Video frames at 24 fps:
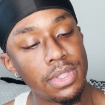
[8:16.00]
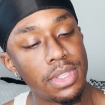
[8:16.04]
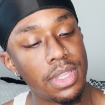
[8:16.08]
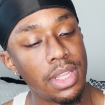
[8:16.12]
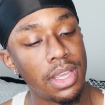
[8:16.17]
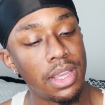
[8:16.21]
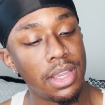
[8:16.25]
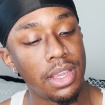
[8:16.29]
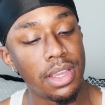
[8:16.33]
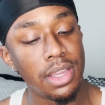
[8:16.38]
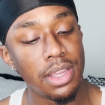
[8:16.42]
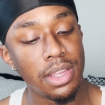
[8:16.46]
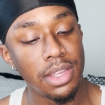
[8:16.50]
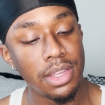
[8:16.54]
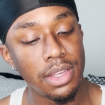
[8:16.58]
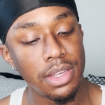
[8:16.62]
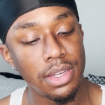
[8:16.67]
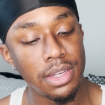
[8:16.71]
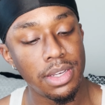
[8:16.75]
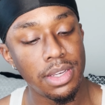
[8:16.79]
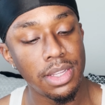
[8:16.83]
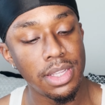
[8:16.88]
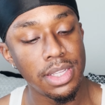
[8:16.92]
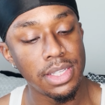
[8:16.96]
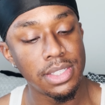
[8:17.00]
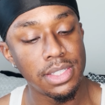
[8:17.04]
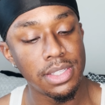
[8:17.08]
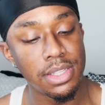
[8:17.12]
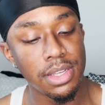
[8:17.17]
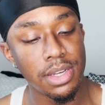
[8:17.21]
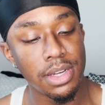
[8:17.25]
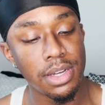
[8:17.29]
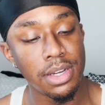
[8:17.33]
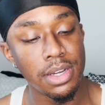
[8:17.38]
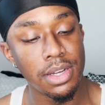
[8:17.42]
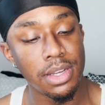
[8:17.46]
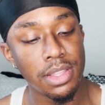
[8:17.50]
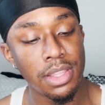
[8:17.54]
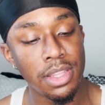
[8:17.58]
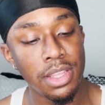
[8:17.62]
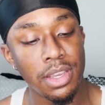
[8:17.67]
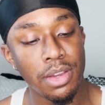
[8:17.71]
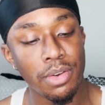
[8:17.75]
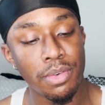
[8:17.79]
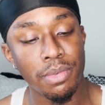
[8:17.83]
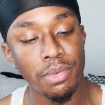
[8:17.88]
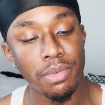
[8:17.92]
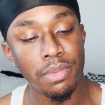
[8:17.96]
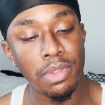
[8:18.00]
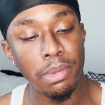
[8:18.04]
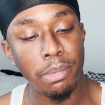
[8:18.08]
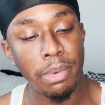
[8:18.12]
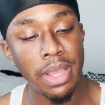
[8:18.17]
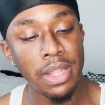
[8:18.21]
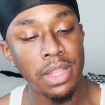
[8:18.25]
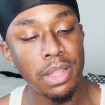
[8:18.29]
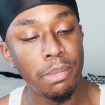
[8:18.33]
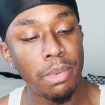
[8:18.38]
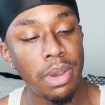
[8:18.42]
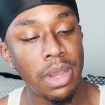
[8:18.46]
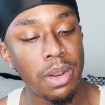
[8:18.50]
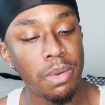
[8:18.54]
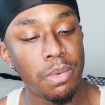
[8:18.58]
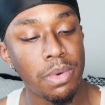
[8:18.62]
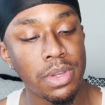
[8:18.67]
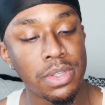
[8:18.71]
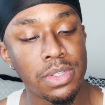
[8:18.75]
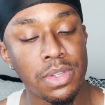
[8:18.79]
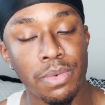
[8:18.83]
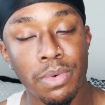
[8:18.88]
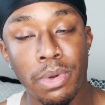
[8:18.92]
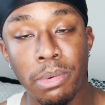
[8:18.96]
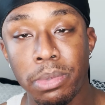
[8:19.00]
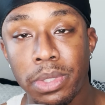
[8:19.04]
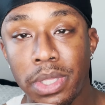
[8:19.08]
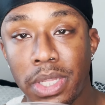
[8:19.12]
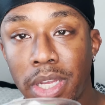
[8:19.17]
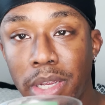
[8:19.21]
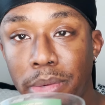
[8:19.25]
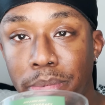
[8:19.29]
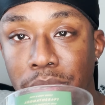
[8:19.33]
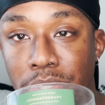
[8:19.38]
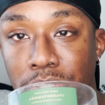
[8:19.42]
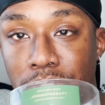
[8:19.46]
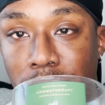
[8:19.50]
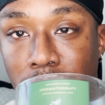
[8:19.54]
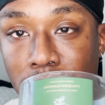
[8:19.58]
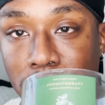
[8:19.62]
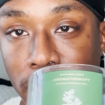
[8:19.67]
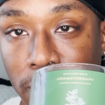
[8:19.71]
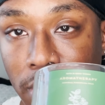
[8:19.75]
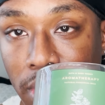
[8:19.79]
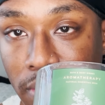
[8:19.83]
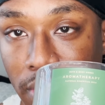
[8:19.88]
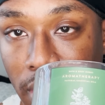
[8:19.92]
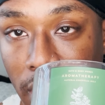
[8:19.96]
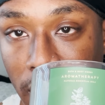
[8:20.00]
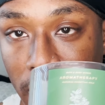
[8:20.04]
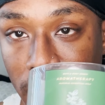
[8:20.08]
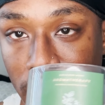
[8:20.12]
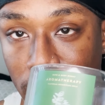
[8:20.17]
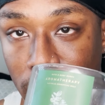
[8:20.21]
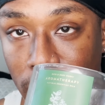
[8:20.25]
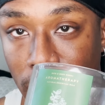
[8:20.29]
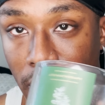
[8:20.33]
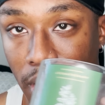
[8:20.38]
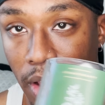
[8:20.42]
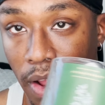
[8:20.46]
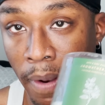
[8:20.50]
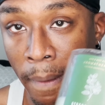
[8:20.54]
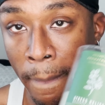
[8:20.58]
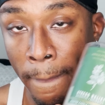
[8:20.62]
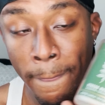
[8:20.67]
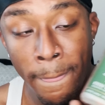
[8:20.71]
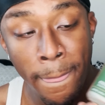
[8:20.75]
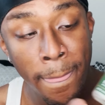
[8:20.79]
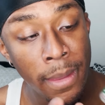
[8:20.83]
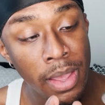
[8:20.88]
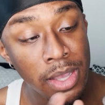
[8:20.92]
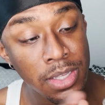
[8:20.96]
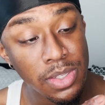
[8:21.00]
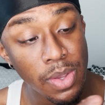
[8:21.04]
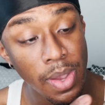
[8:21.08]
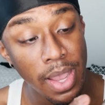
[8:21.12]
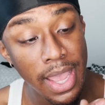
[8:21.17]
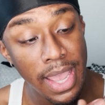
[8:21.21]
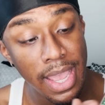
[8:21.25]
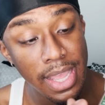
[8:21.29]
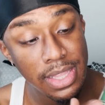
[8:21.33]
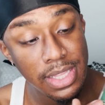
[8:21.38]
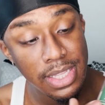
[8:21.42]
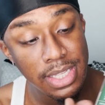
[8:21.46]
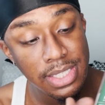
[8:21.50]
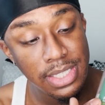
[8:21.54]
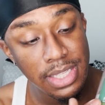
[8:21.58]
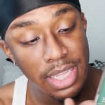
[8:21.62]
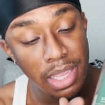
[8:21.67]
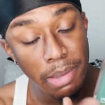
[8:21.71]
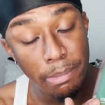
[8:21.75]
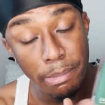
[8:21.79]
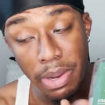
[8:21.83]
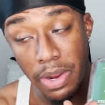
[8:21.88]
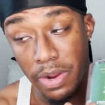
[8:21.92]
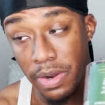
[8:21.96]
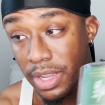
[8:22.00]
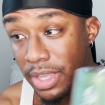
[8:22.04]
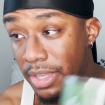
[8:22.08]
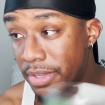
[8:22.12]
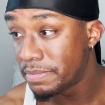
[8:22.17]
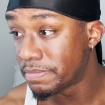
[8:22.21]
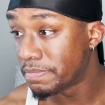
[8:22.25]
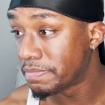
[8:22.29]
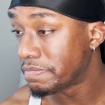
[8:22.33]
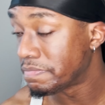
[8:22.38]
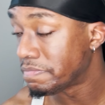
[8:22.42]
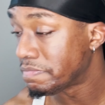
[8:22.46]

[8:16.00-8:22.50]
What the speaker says: And it's the Bath & Body Works aromatherapy stress relief candle. So I had this thing burning.